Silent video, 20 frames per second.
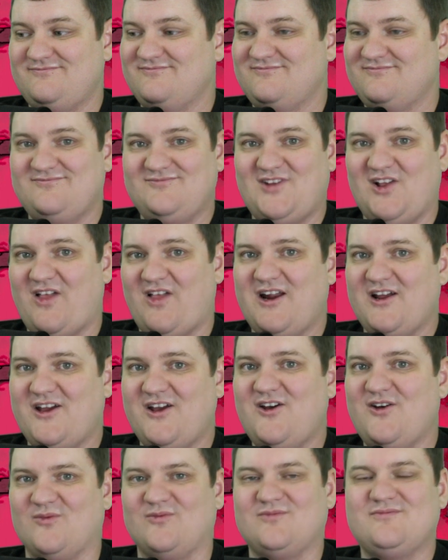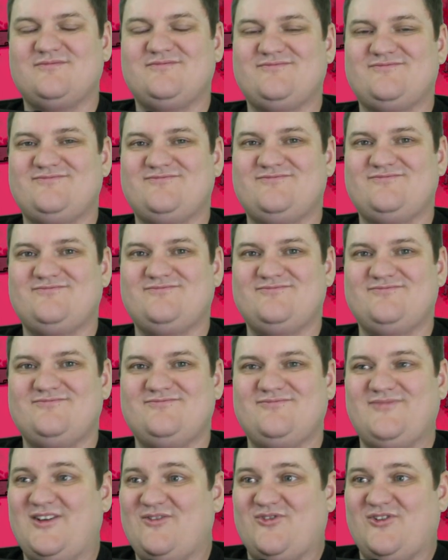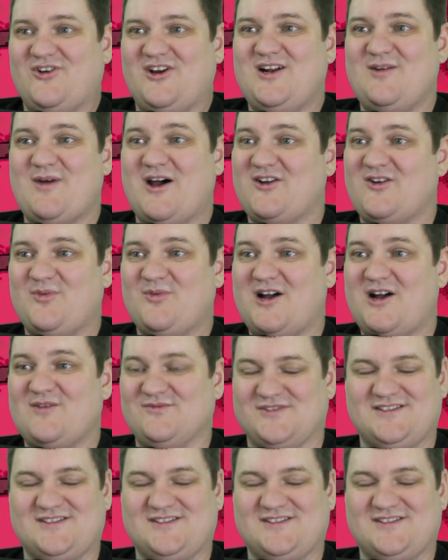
to let it go and forget about your problems.